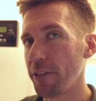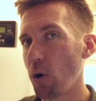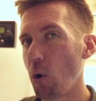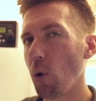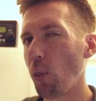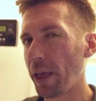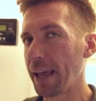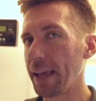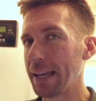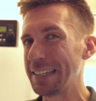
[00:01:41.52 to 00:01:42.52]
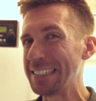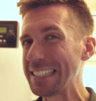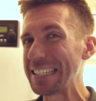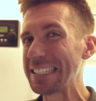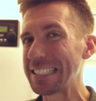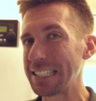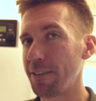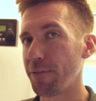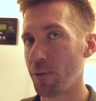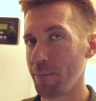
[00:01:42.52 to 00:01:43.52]
and they're holding it in
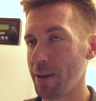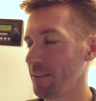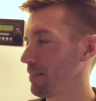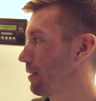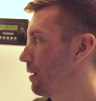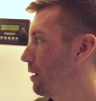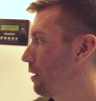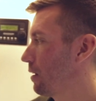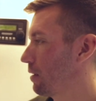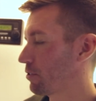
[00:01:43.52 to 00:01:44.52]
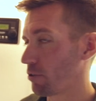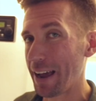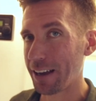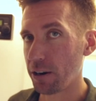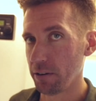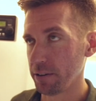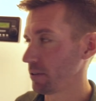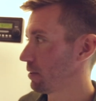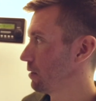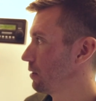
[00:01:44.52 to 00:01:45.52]
DC format, direct
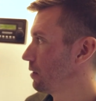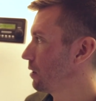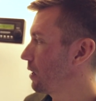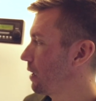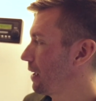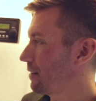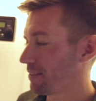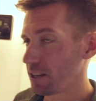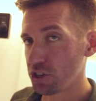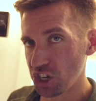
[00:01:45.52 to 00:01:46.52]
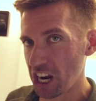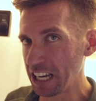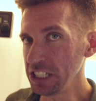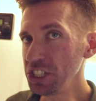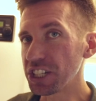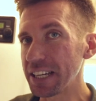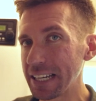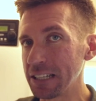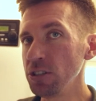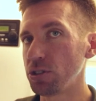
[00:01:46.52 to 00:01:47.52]
current. To change it
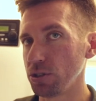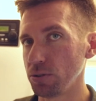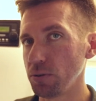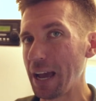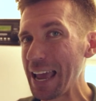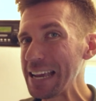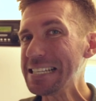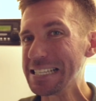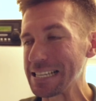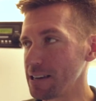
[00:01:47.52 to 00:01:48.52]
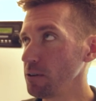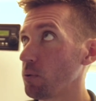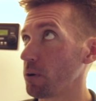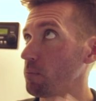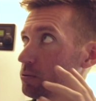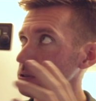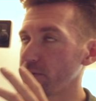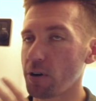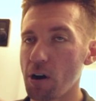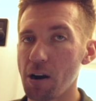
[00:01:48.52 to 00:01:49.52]
into AC, what most
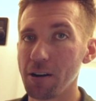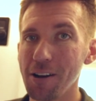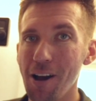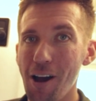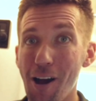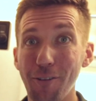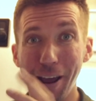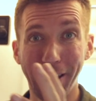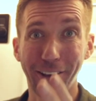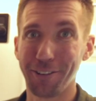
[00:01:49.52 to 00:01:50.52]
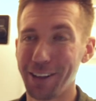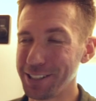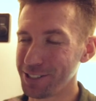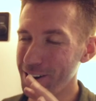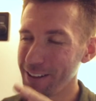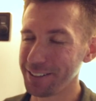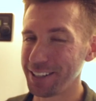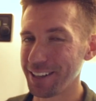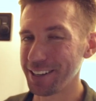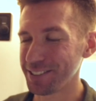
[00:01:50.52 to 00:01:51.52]
of our uh, regular lights, not
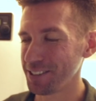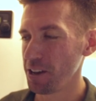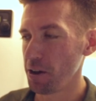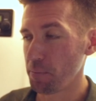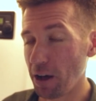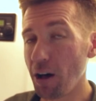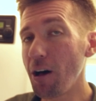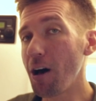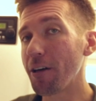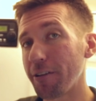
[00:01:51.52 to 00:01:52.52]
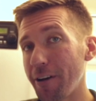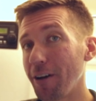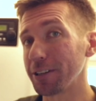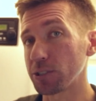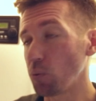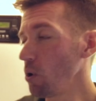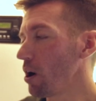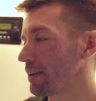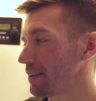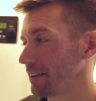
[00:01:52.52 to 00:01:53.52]
LED lights, but all our outlets
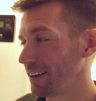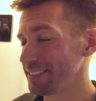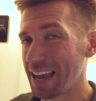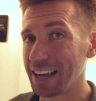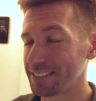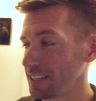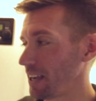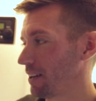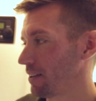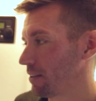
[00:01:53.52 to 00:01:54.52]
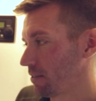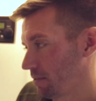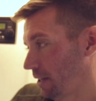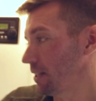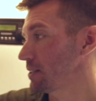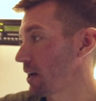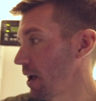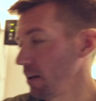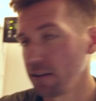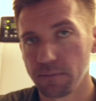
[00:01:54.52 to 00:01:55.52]
want is AC, like this guy,
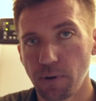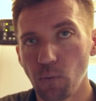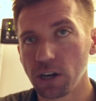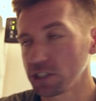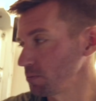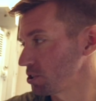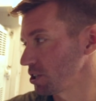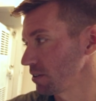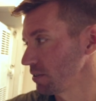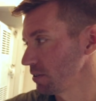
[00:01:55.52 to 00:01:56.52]
my washing machine.